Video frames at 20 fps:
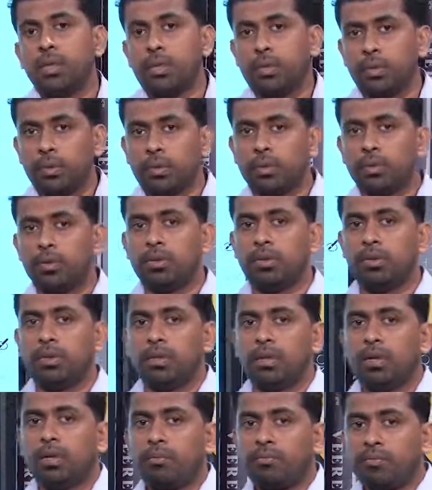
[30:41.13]
to
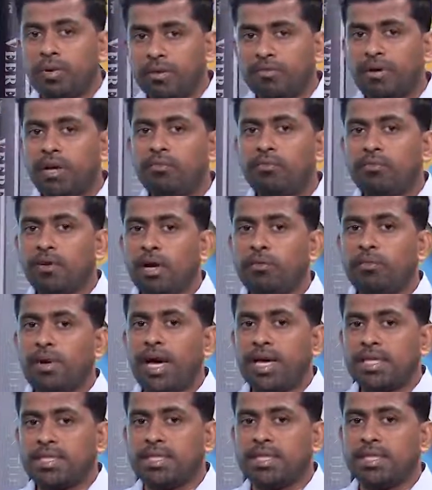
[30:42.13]
prevent from
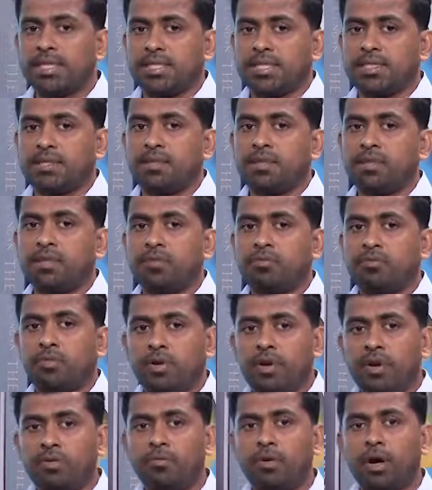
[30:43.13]
hazardous,
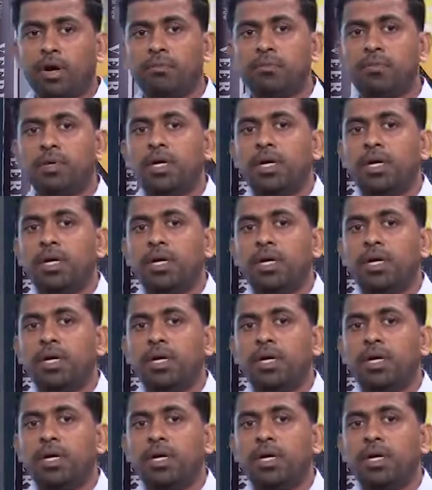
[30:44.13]
prevent from